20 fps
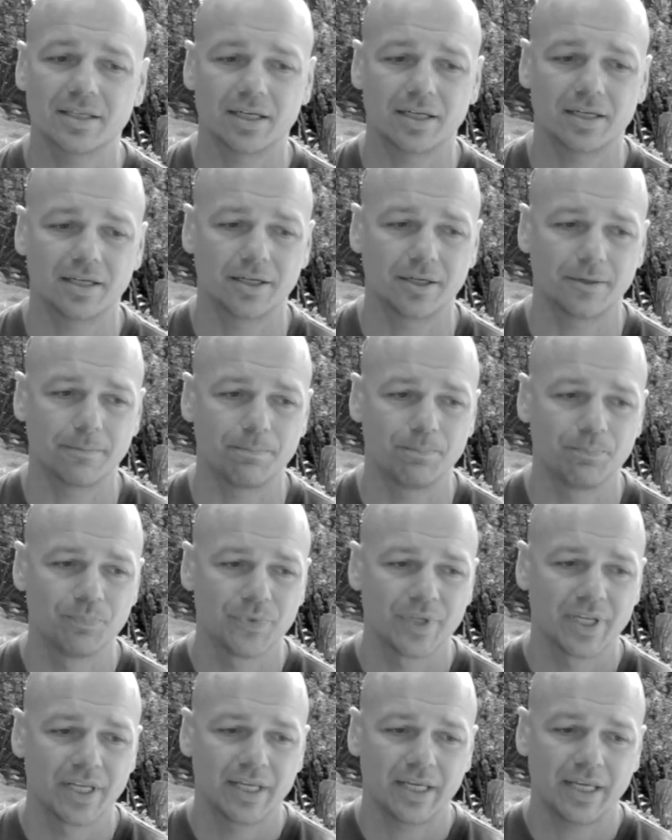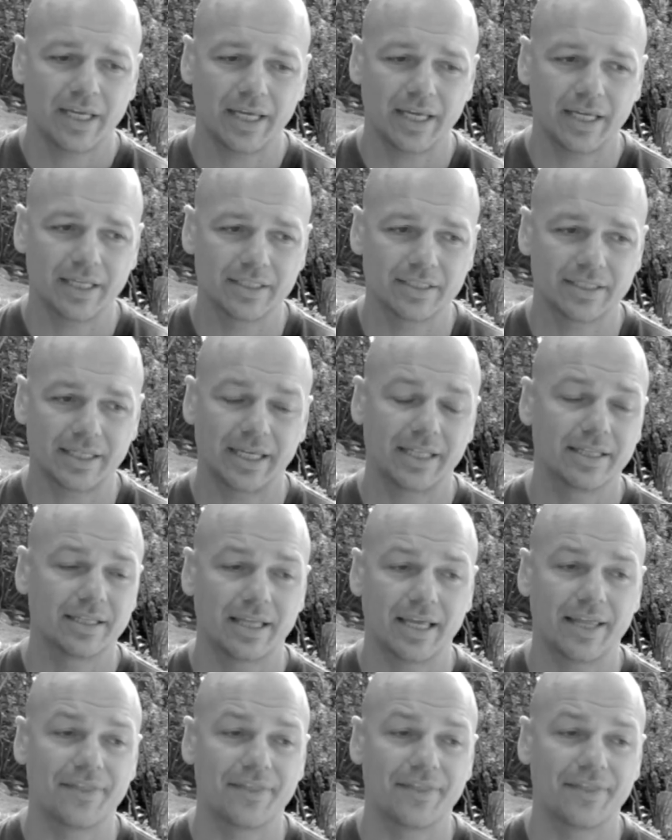Um, and, and,